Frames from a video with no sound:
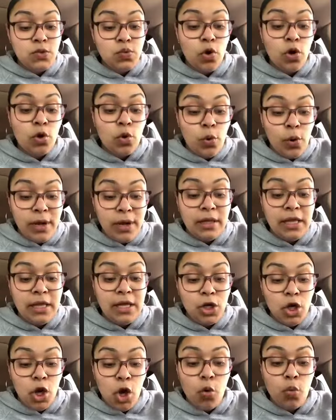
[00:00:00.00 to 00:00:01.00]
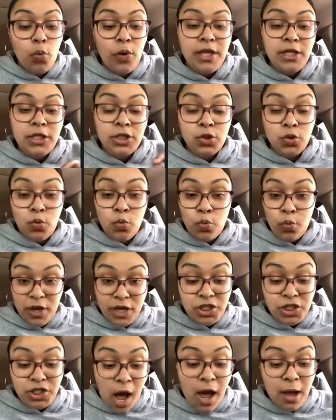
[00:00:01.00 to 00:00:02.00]
we'll quickly know which
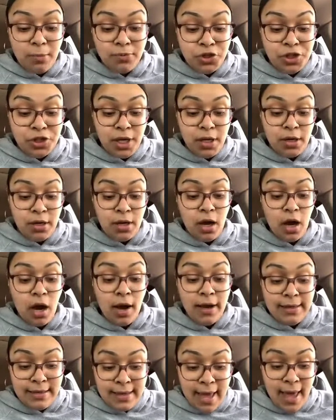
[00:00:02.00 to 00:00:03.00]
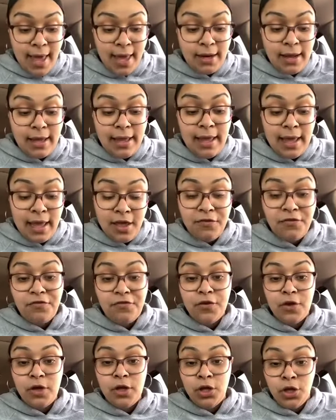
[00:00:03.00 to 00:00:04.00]
which option again, if
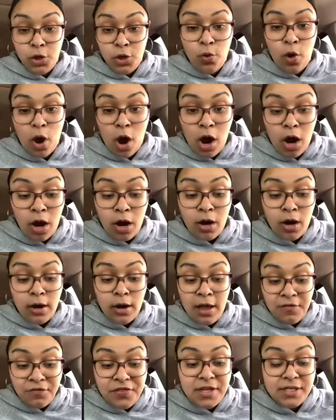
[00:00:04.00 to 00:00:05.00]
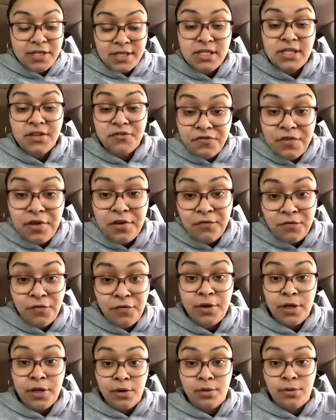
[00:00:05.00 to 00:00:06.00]
you are, if this is a fit for
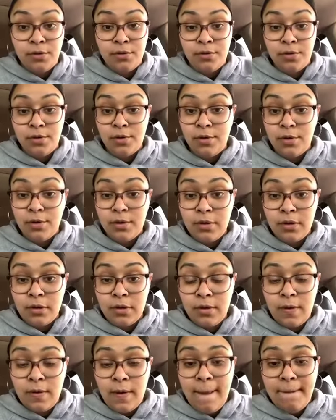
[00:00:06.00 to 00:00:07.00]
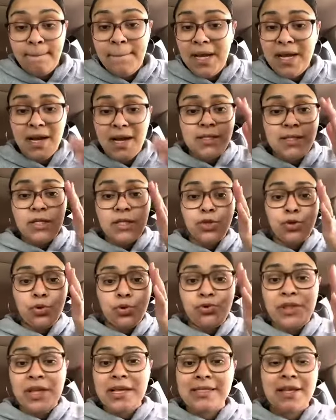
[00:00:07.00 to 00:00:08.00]
you because the
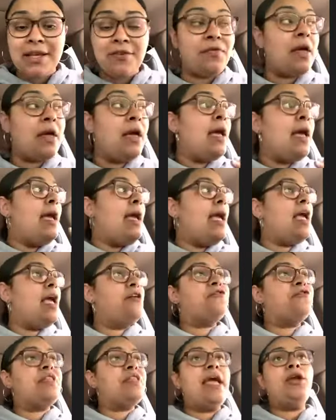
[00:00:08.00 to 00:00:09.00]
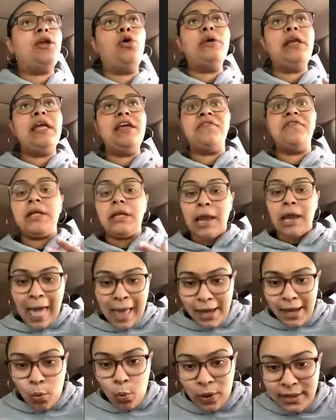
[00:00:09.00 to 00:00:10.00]
truth is if if they don't even
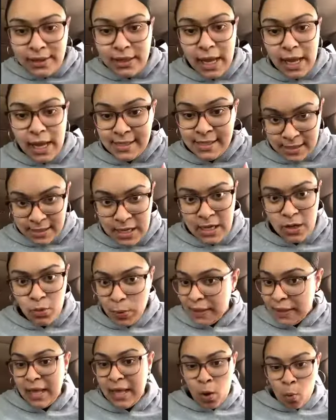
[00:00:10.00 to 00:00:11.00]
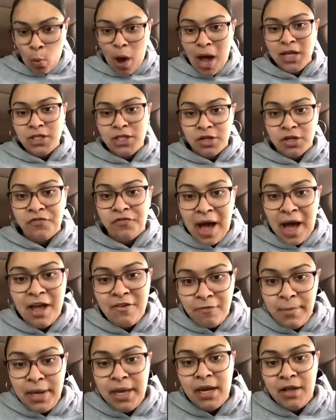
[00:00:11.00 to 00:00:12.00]
like what they see when they watch a
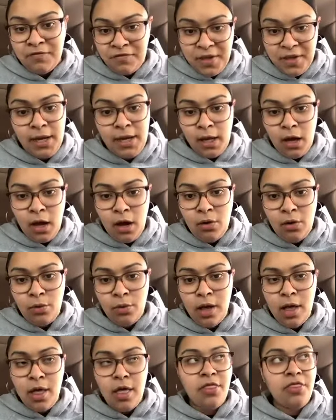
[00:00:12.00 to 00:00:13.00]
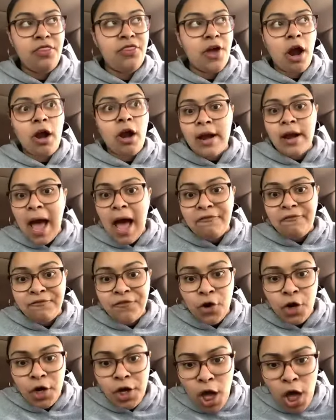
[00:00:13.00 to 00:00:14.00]
5 minute video, they're not
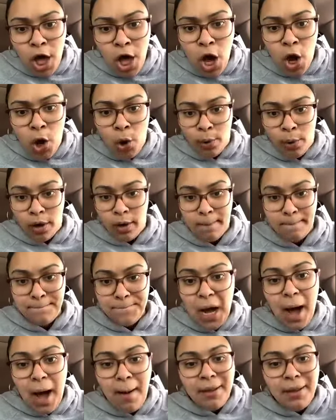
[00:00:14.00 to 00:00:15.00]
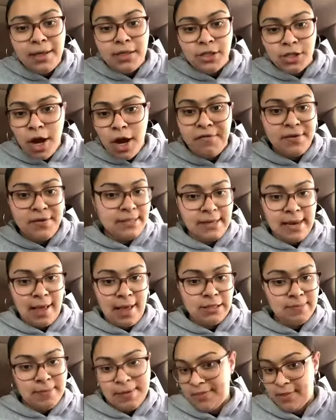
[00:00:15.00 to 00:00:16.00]
for you. Public service
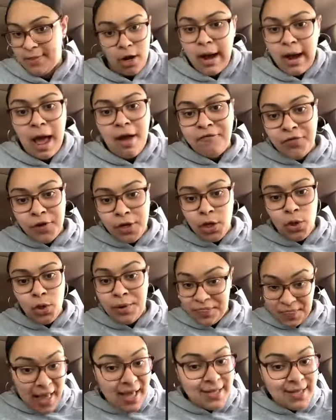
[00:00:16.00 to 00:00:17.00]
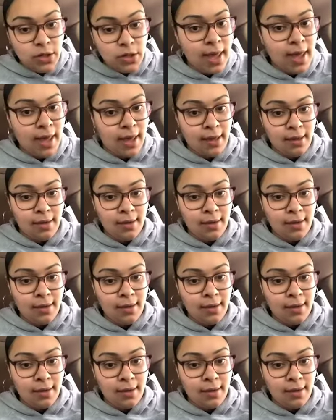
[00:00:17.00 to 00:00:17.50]
announcement. They're not for you and that's okay.